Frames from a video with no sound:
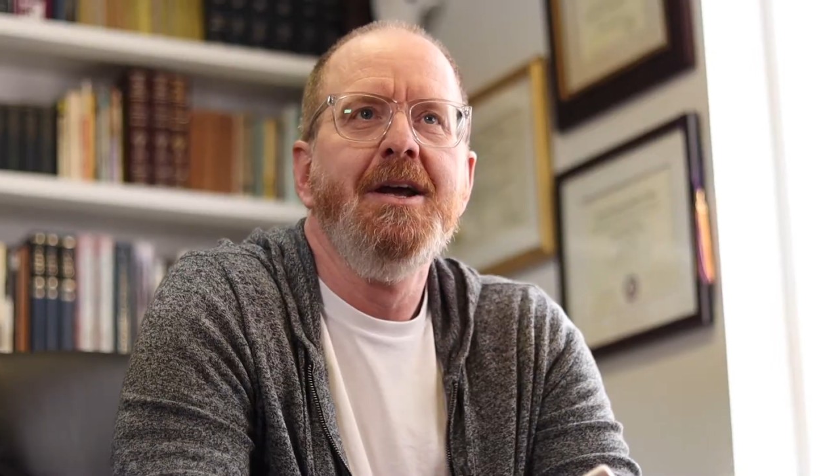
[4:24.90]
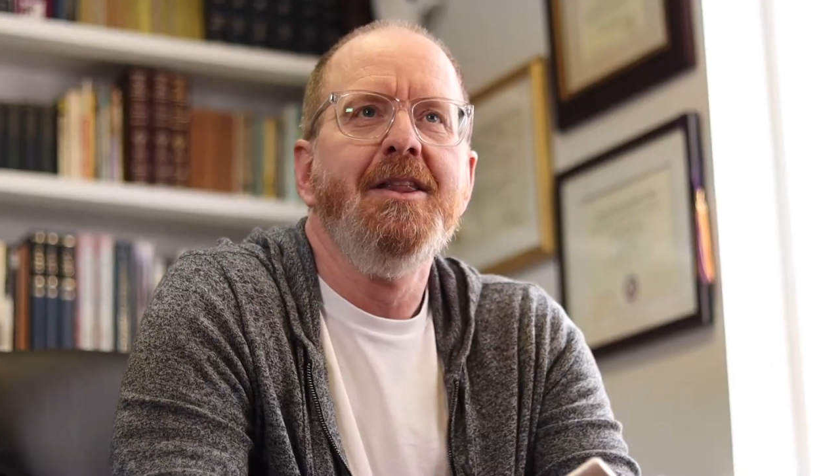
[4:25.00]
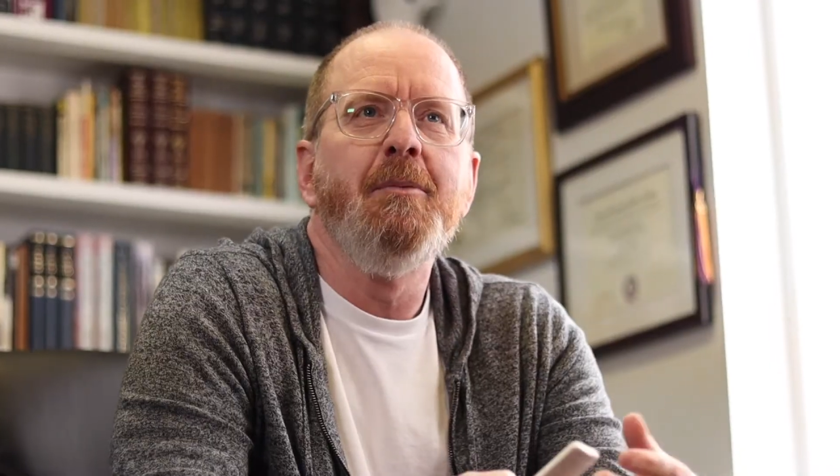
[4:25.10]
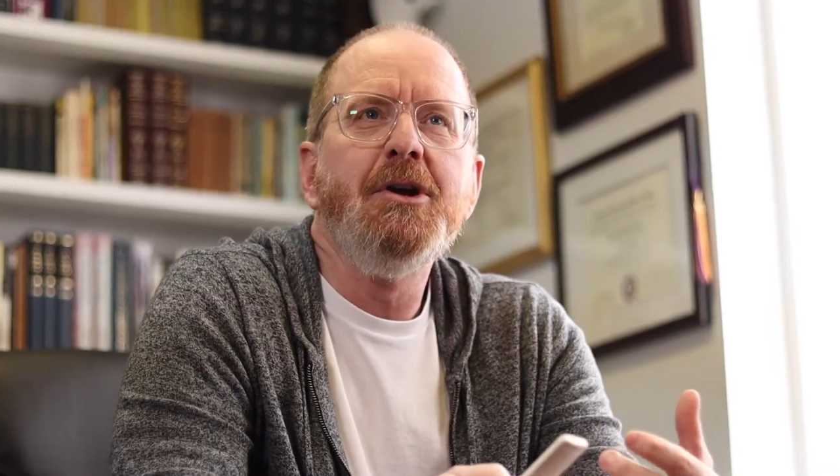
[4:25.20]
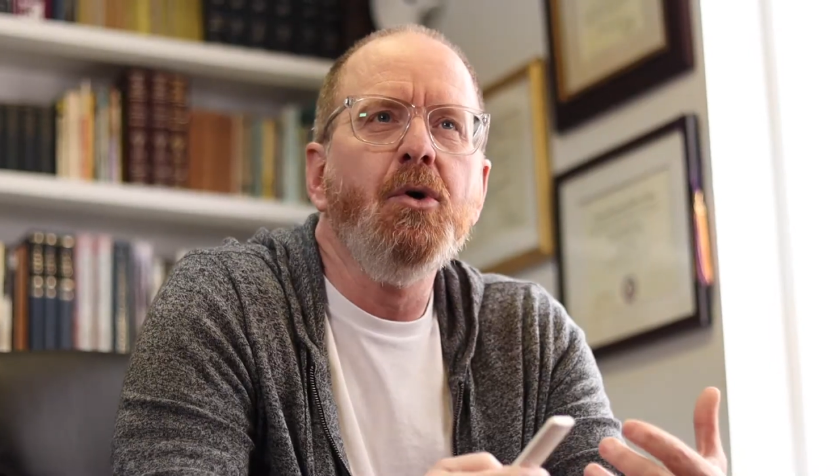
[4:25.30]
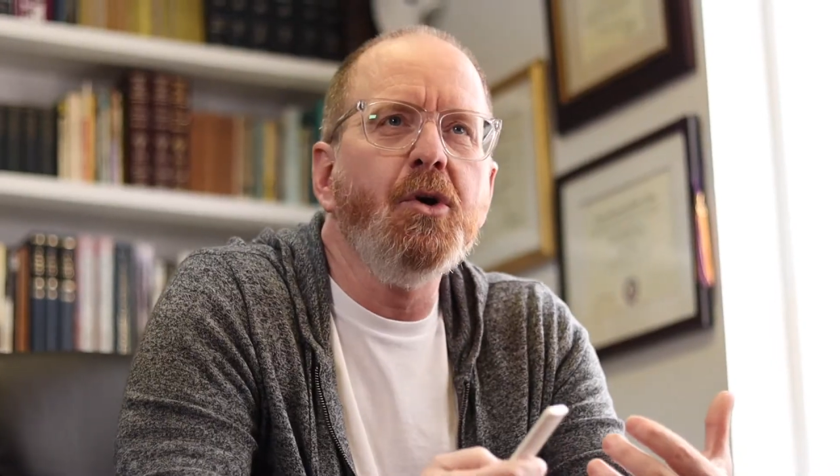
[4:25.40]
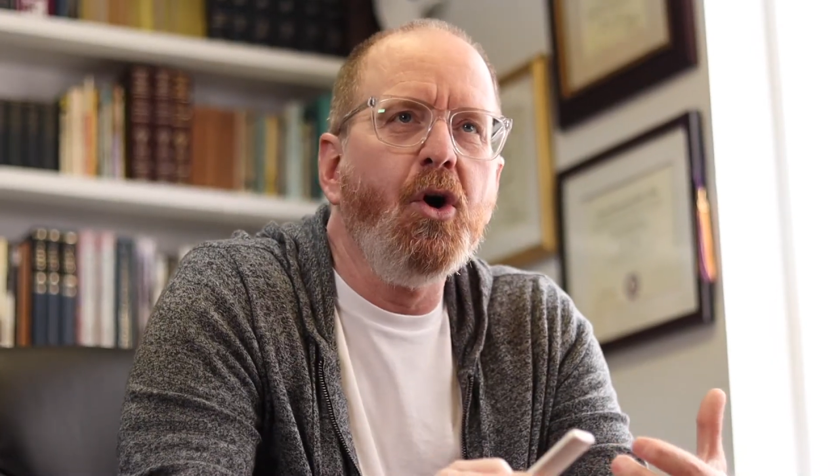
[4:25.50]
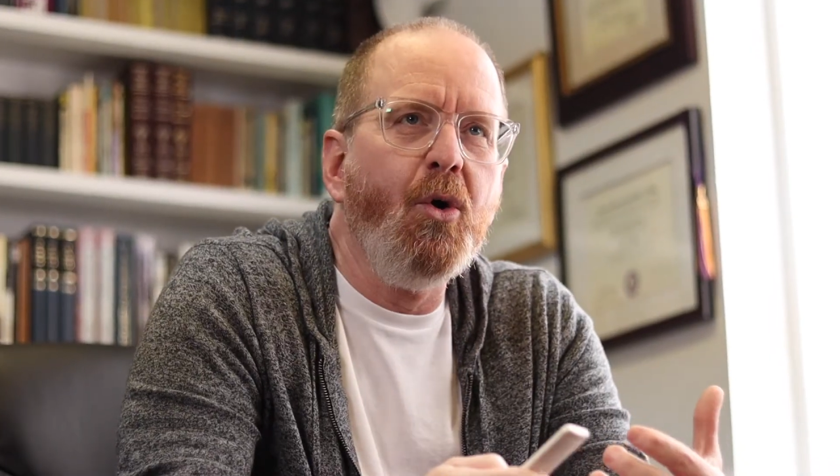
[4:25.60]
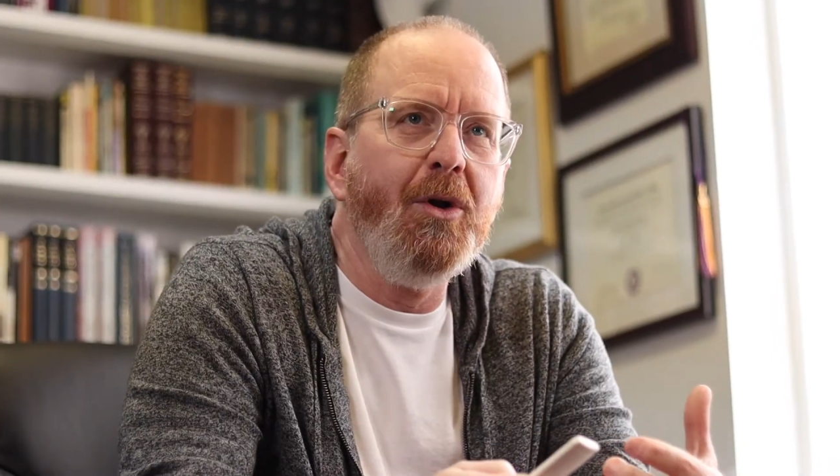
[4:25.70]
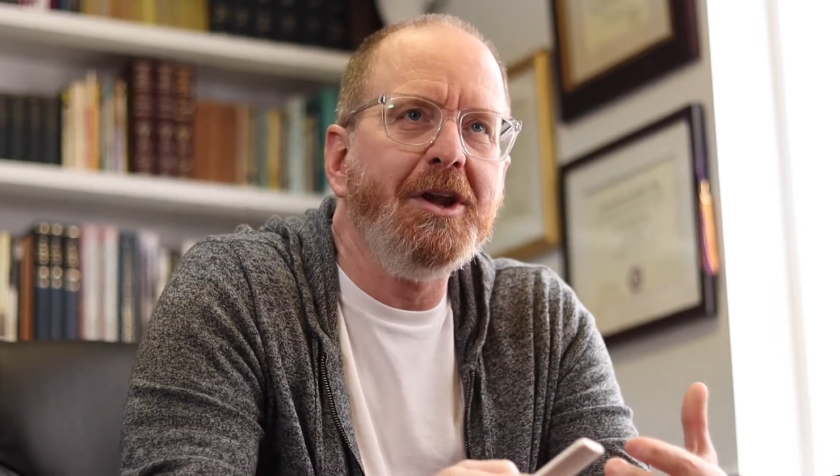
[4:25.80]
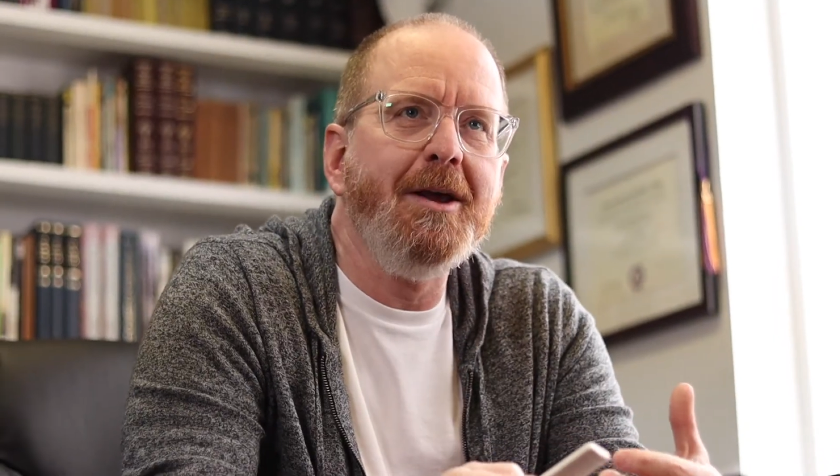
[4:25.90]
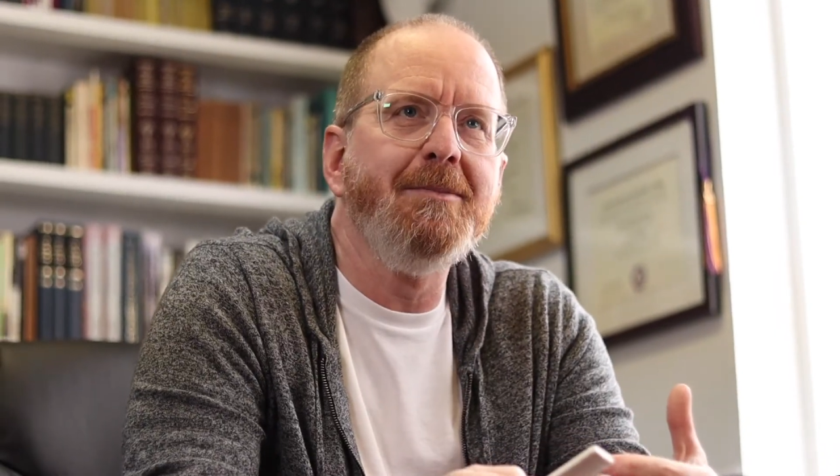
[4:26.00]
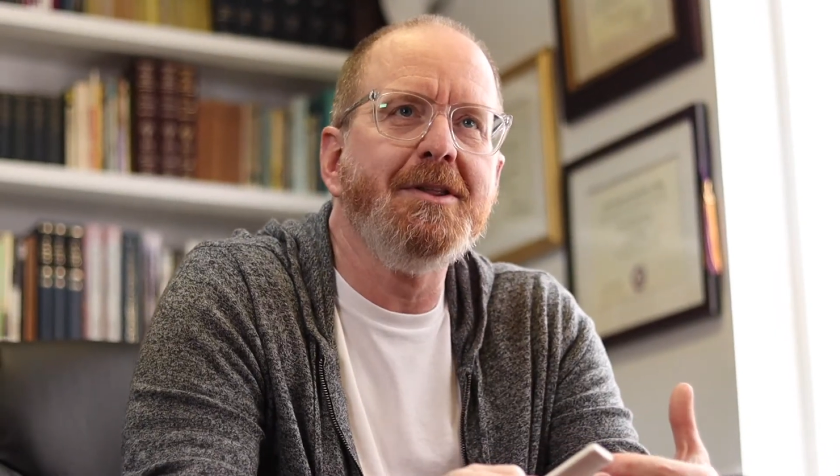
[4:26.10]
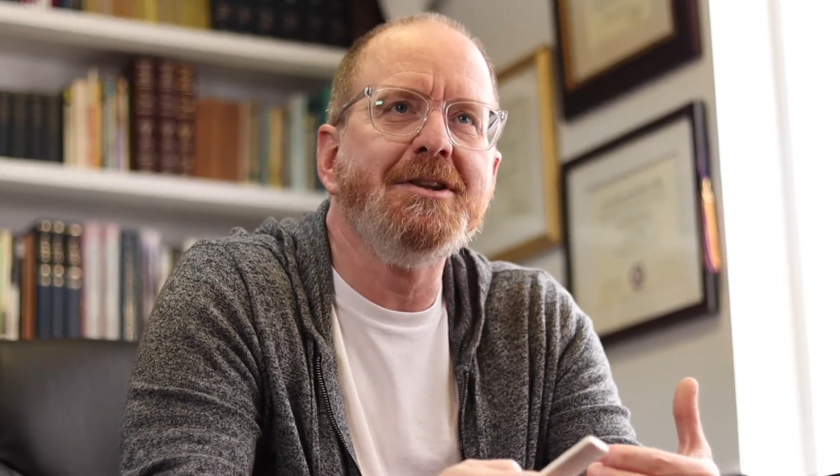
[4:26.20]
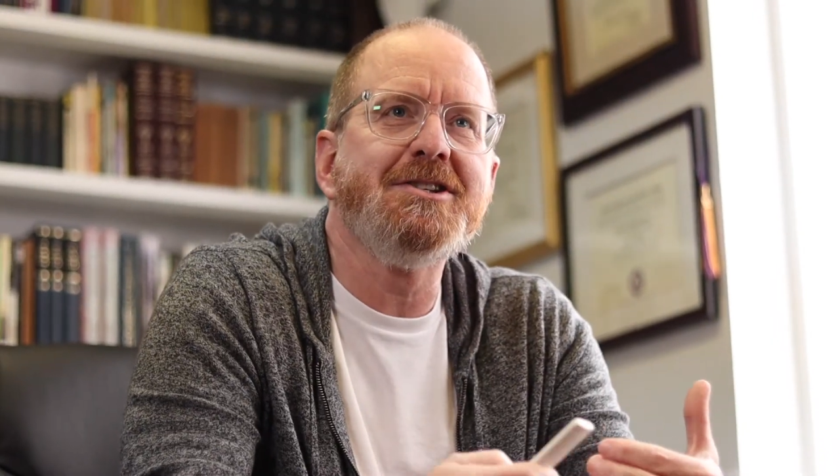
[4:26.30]
That we don't hold him
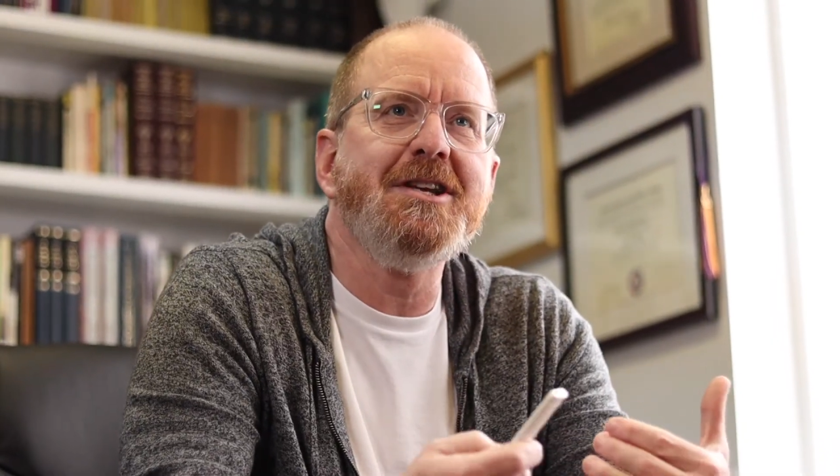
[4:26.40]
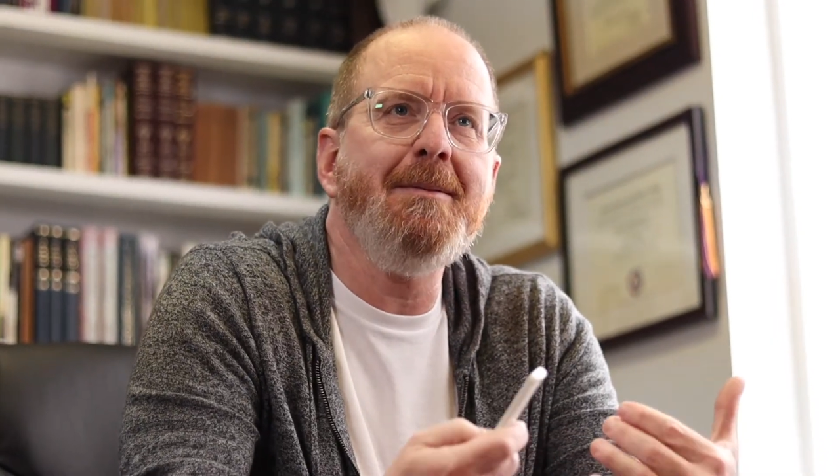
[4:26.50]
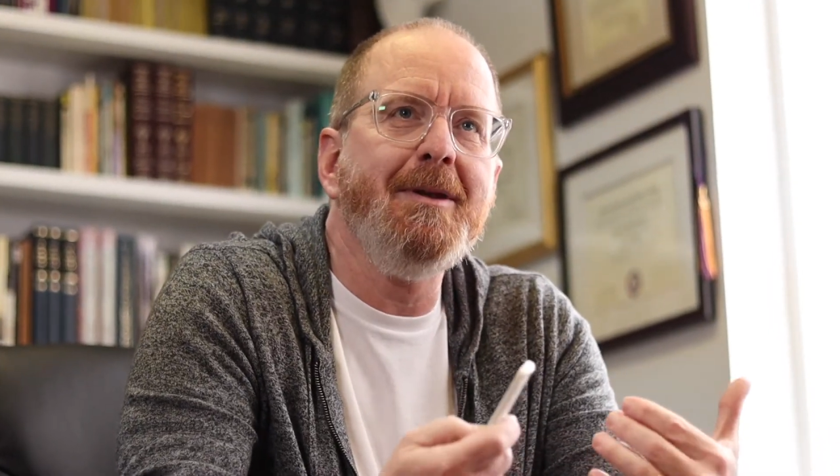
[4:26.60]
to the same